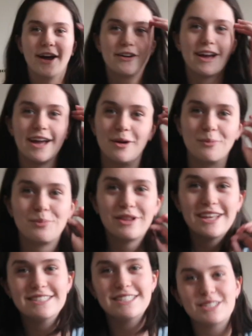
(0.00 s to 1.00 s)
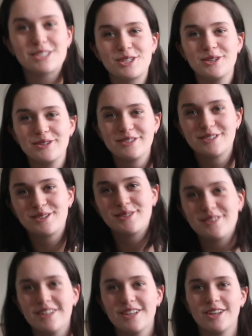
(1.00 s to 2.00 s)
Okay, please
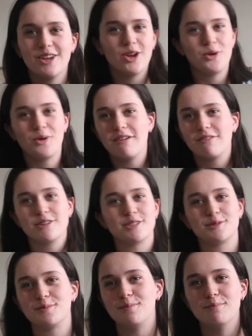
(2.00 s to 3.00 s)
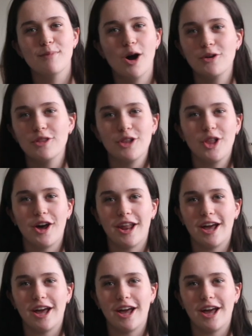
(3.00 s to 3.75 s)
excuse whoever's mowing the lawn